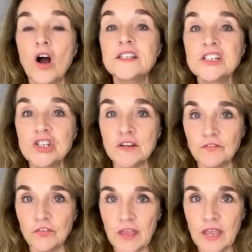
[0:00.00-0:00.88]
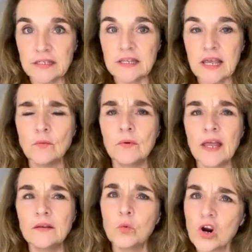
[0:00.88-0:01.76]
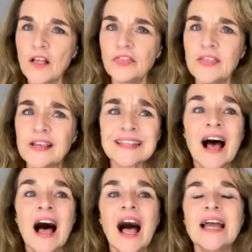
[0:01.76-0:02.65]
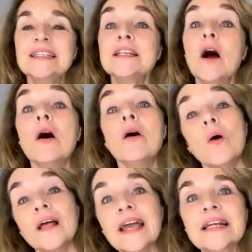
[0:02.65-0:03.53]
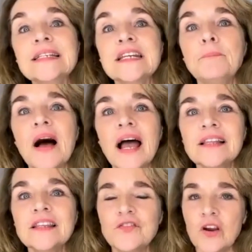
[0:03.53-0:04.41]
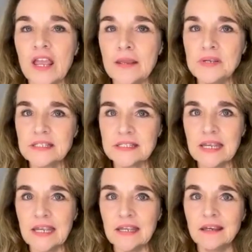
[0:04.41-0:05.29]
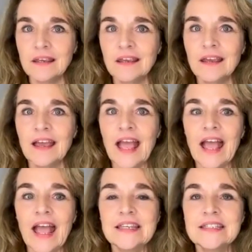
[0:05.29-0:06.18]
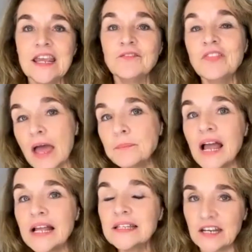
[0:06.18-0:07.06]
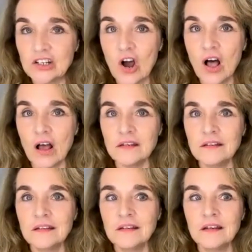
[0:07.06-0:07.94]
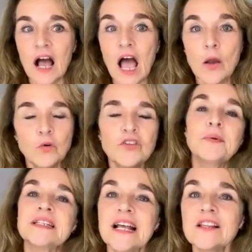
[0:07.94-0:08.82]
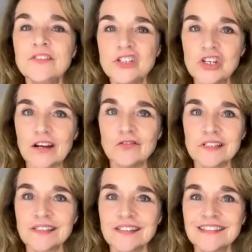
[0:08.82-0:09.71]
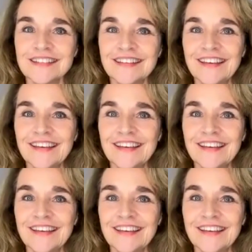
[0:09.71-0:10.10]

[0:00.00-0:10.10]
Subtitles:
audition for things and work on things. I did a pilot for ABC. And if that pilot had gone, I would have been a television actress.